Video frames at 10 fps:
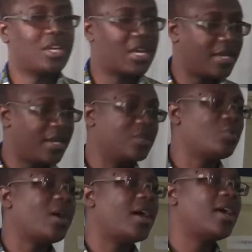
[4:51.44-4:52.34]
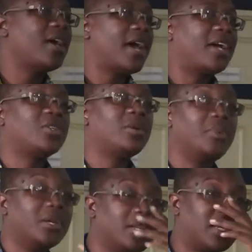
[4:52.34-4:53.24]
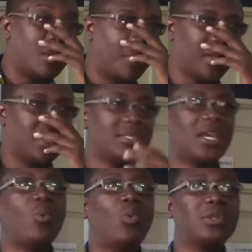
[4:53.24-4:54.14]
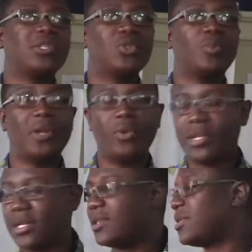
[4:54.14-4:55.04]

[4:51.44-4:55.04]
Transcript: young guys who are actually building companies and wanting to play within the